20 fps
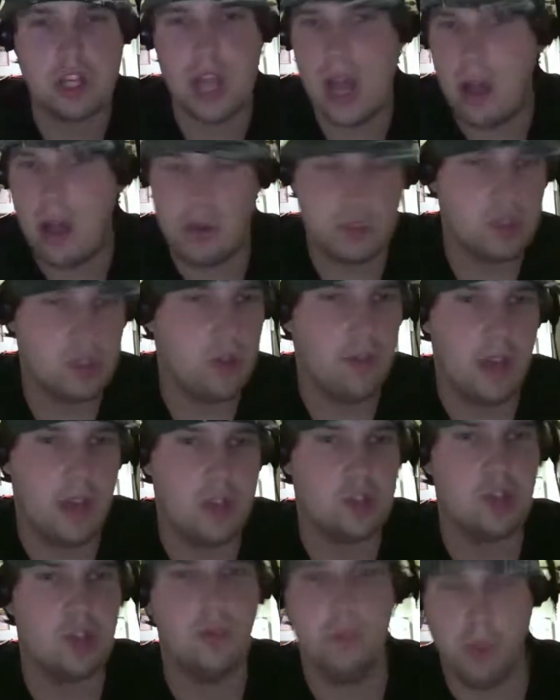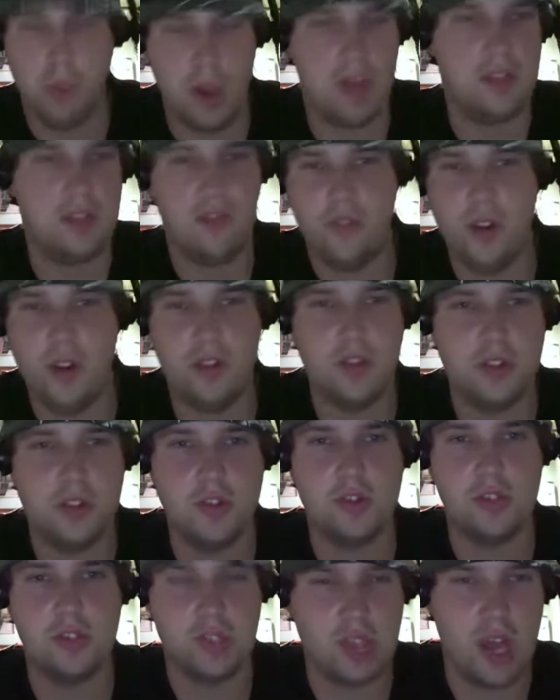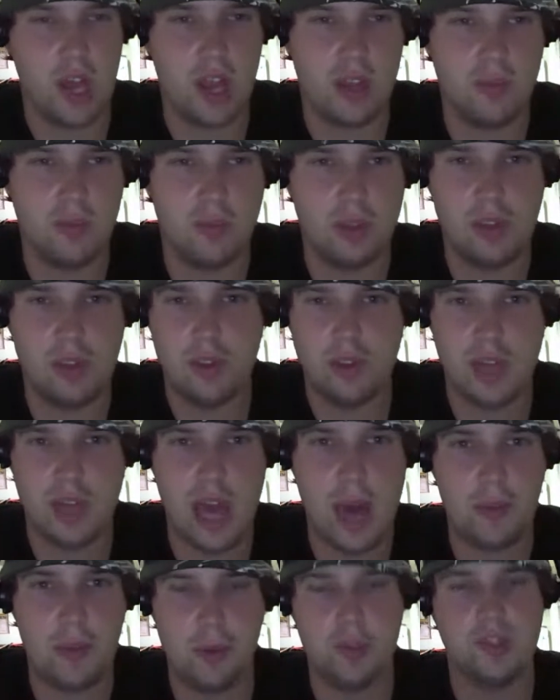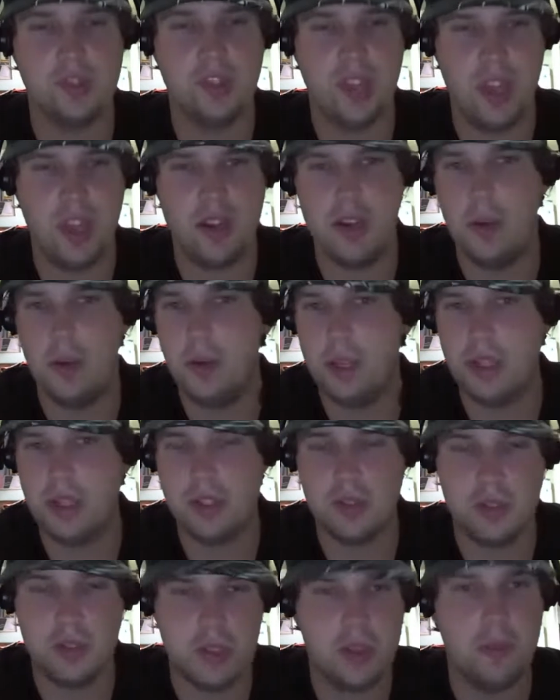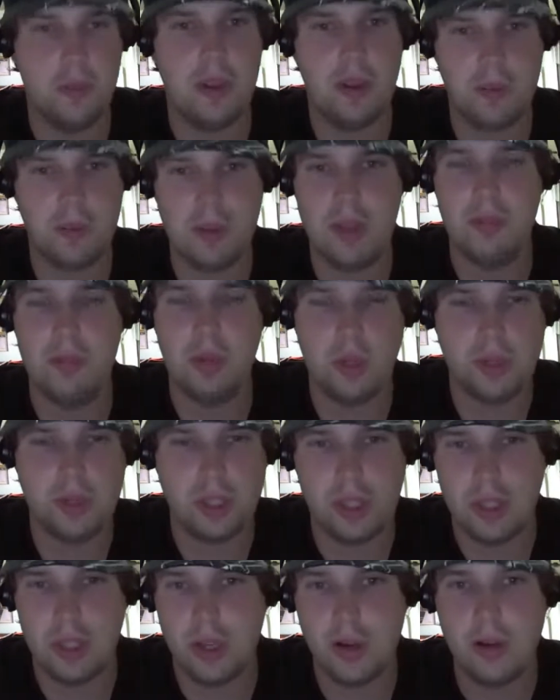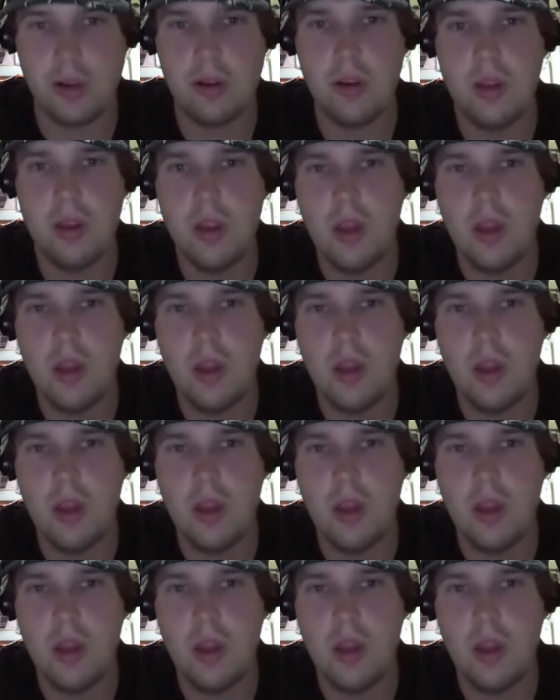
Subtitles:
Alex Ovechkin, why the fuck did you sign with the Capitals again, knowing this is going to be a rebuilding year?